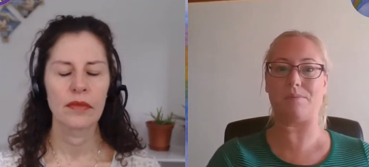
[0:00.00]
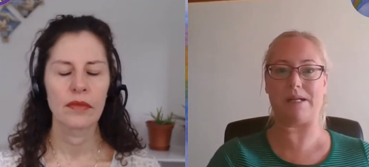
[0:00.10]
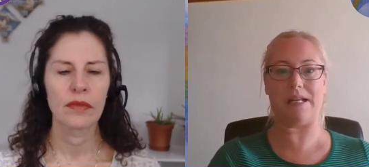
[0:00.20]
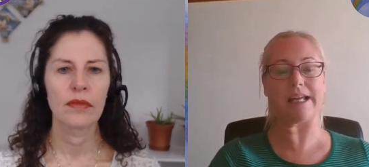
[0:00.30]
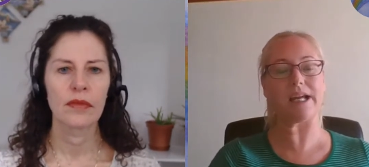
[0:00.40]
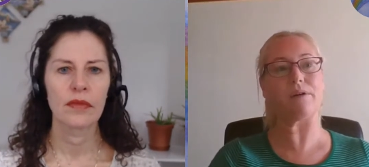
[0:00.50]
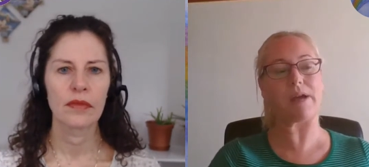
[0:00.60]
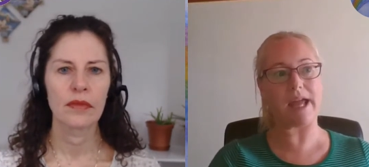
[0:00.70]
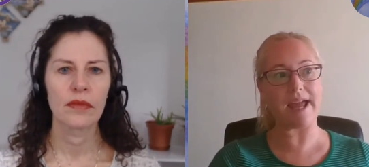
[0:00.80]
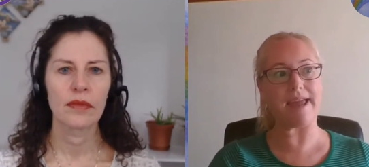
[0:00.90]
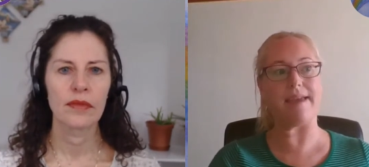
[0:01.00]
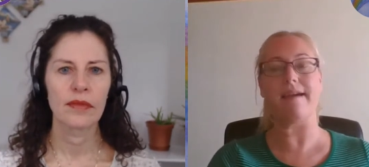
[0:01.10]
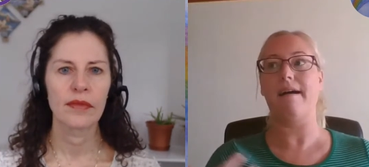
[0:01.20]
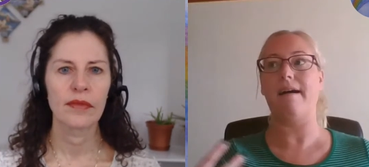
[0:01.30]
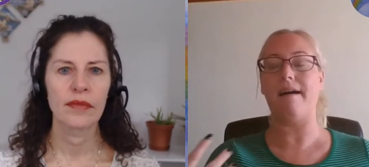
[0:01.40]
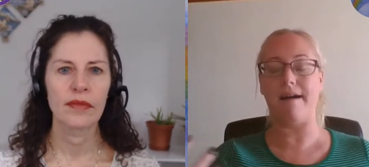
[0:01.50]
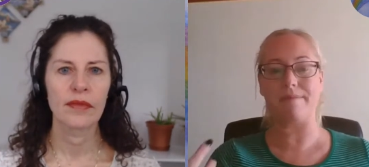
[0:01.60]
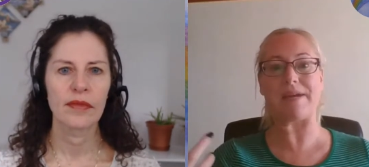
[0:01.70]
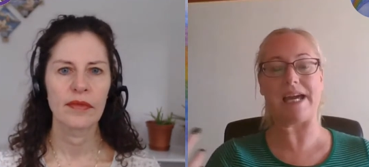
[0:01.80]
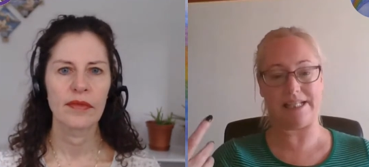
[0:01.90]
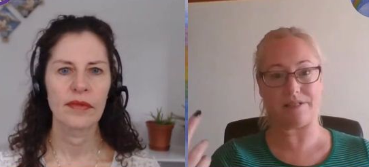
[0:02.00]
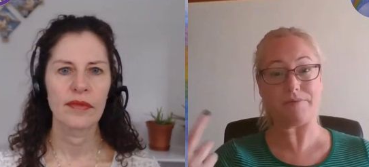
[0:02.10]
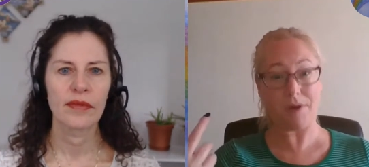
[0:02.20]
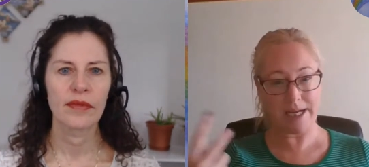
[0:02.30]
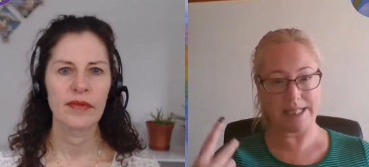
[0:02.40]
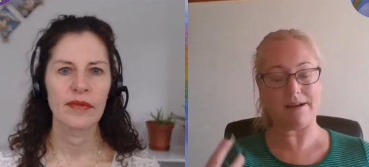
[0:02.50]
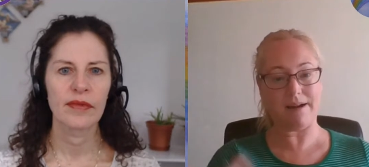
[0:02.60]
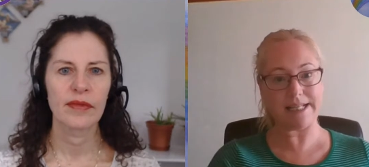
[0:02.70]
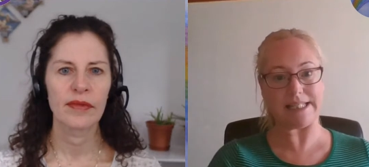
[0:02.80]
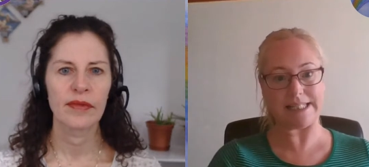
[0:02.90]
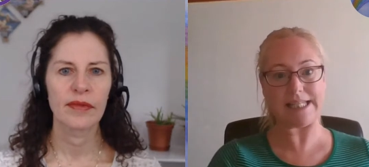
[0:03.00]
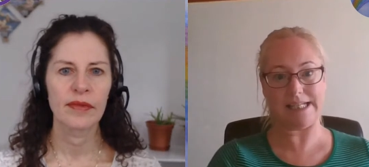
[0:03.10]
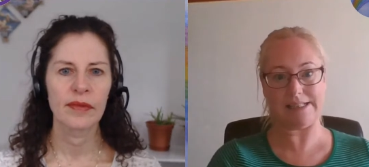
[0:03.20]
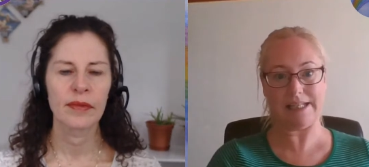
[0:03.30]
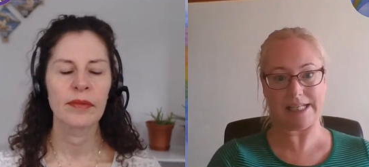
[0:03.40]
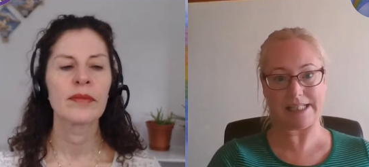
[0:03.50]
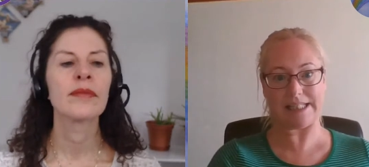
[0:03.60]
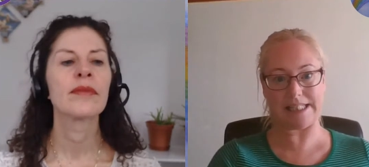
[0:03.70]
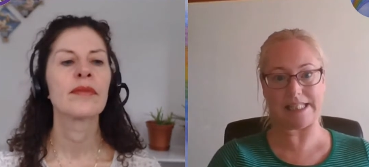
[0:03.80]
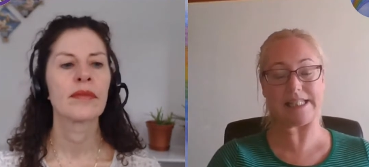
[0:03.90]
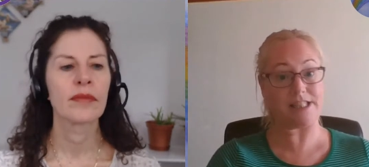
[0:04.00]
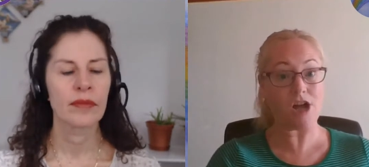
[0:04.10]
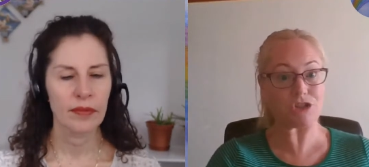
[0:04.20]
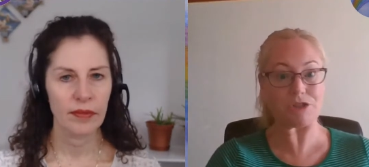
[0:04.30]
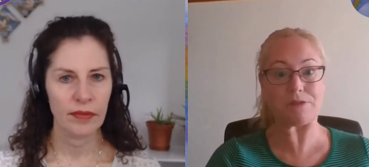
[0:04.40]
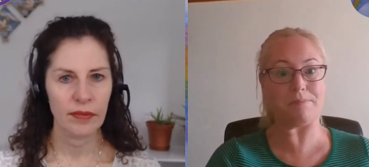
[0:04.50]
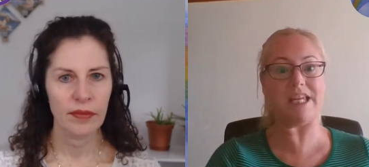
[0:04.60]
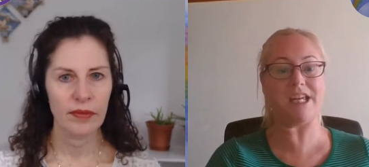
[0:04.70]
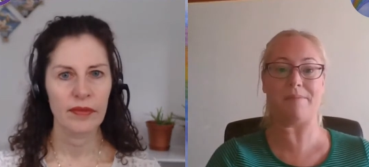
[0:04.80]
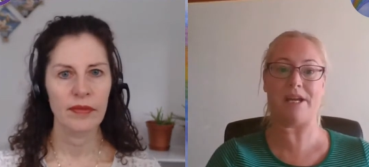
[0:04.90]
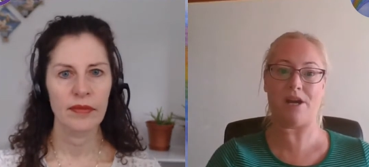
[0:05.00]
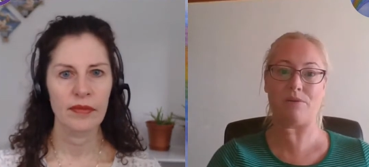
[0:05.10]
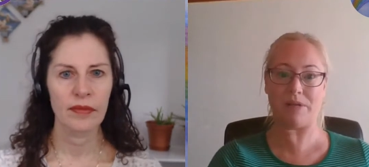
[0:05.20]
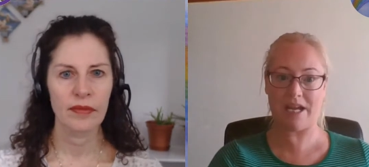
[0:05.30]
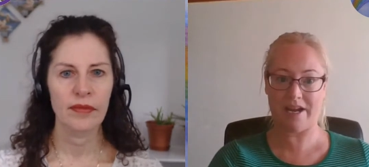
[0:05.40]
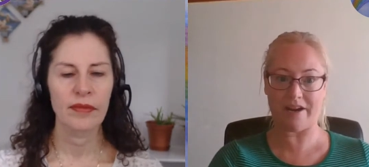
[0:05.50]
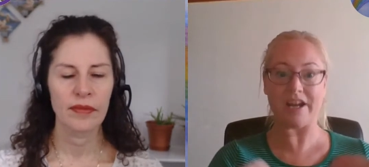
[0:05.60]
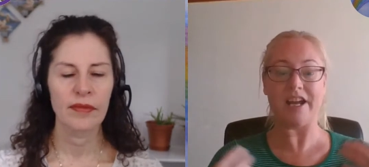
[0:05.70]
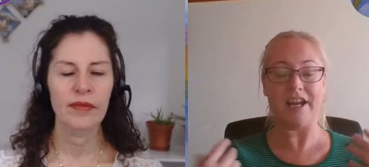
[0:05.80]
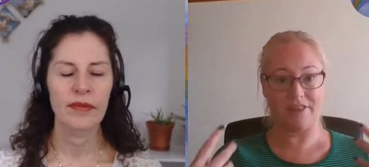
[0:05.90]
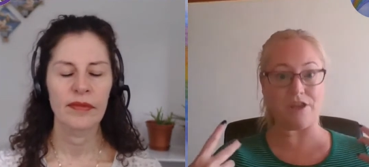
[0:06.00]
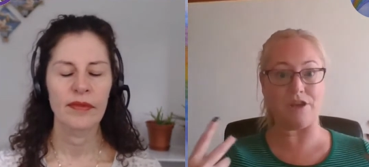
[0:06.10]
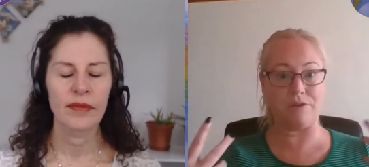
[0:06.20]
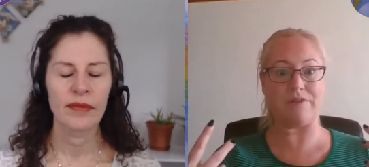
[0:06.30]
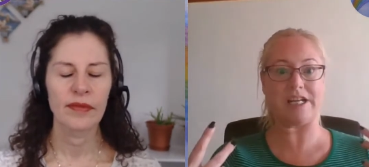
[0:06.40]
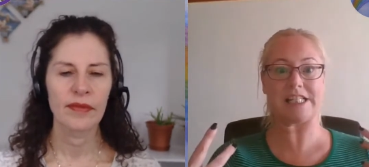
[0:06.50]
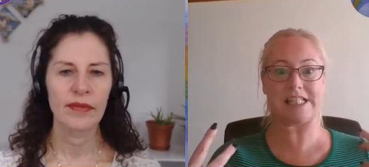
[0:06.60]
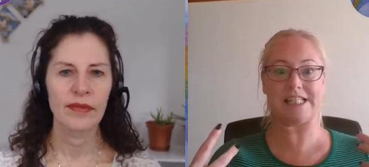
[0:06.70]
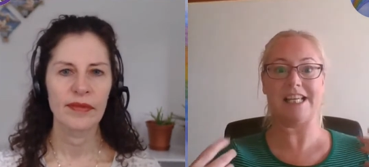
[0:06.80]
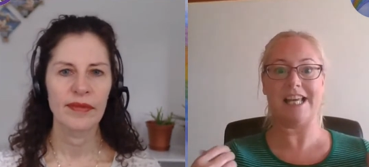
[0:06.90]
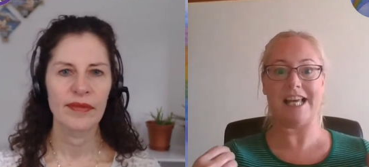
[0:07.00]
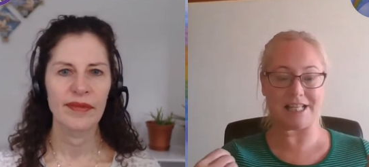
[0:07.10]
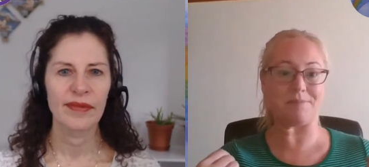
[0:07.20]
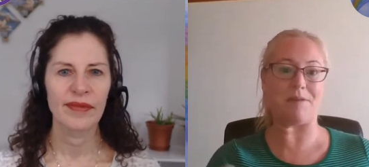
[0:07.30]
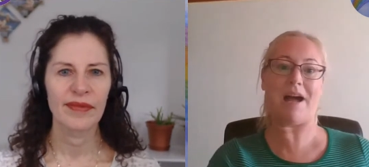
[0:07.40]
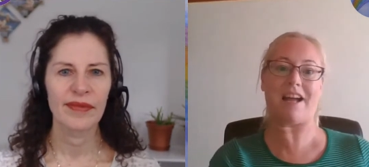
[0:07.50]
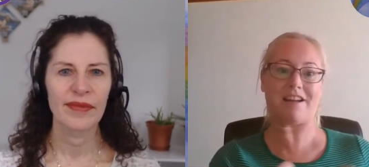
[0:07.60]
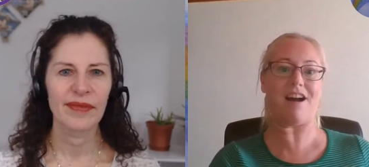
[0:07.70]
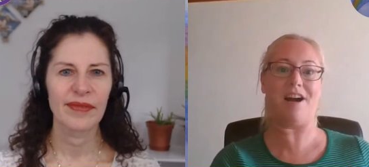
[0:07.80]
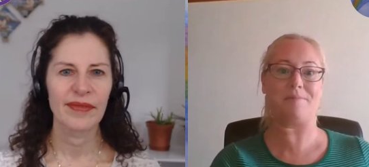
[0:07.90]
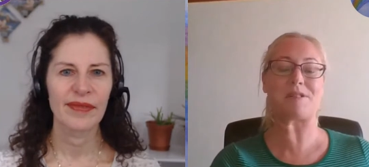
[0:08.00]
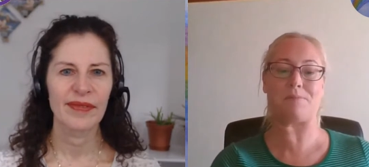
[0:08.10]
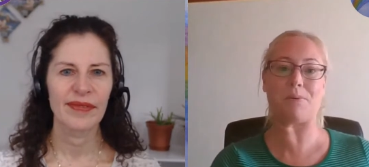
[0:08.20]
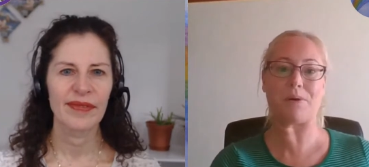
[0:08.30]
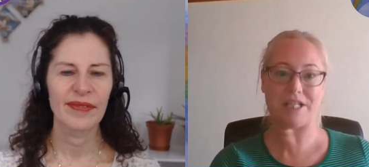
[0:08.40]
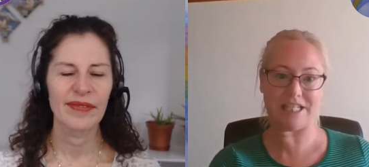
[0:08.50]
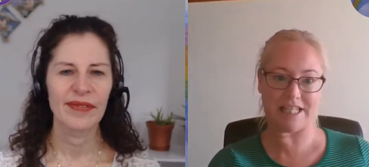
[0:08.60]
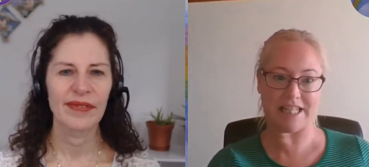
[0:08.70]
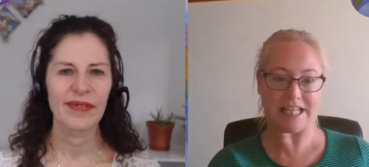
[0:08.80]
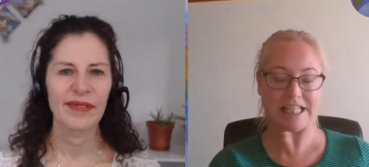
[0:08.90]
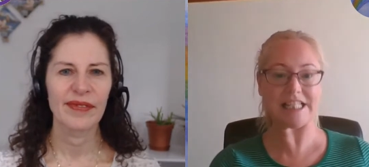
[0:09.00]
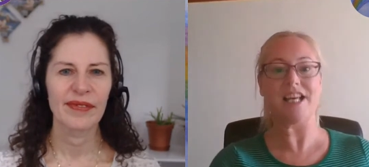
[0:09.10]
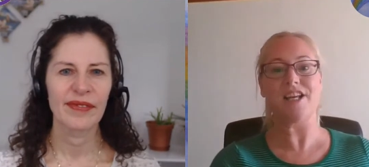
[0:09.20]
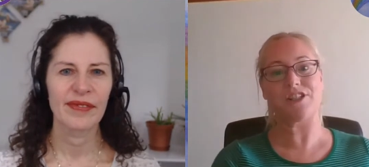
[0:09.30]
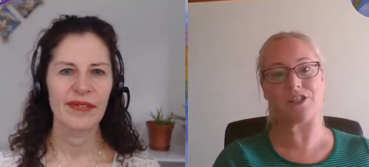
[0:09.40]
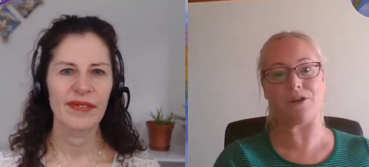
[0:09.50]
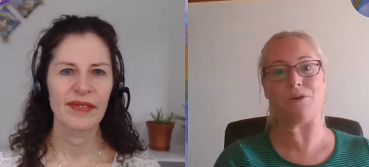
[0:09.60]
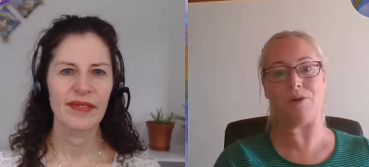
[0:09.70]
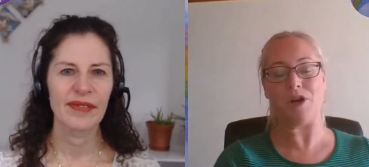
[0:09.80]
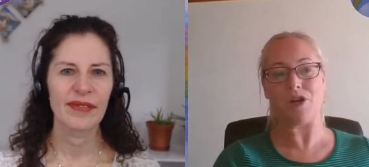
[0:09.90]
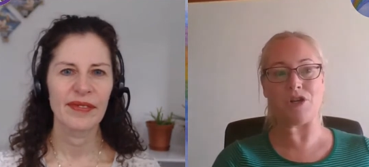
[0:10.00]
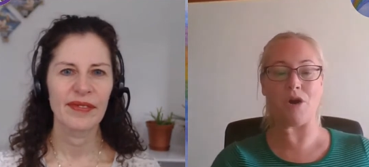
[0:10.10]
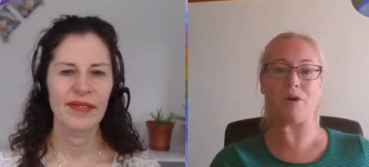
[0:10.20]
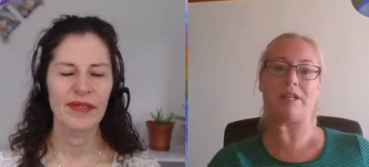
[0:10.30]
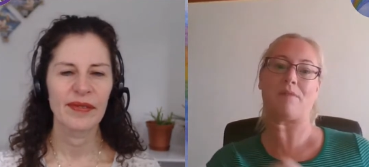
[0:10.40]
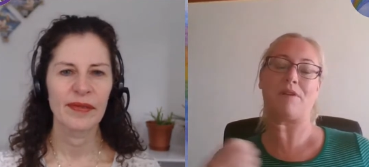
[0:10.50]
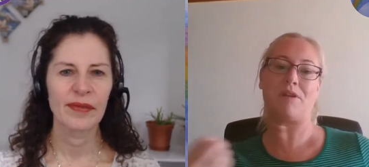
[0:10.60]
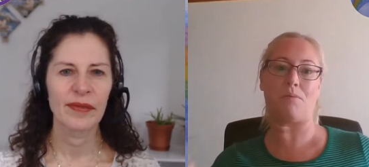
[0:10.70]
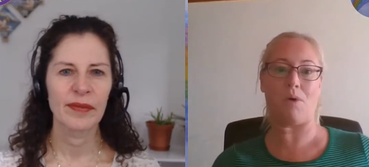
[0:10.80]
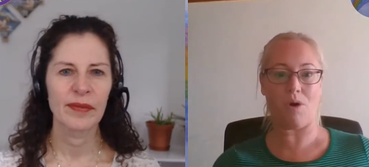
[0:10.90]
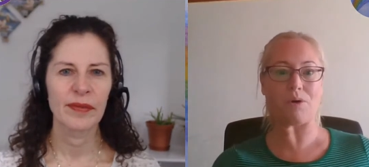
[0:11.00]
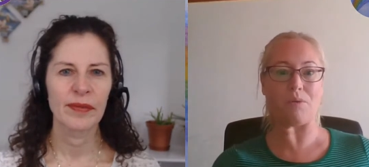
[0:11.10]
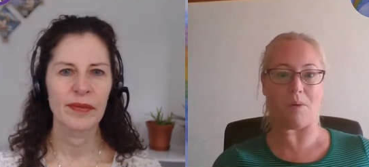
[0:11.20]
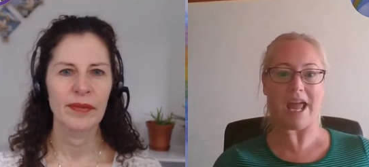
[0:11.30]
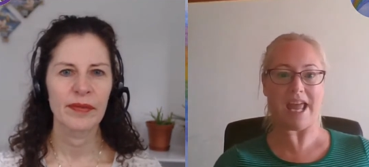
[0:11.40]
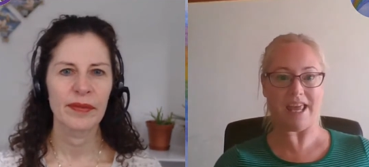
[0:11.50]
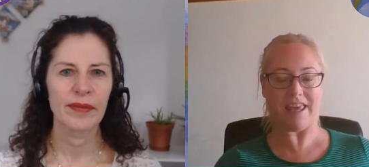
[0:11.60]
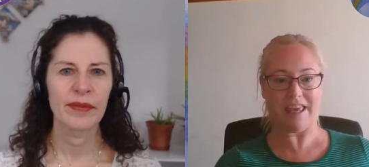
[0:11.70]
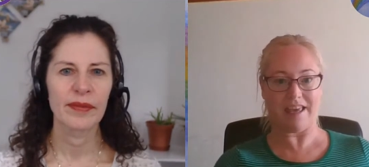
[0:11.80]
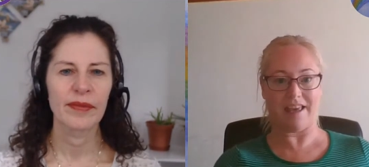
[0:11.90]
Speaker 1: we're like, okay, I'm getting divine guidance here. Like, this is not just me on my own here. The universe has my back. I'm supported in this. So, knowing that when you walk away,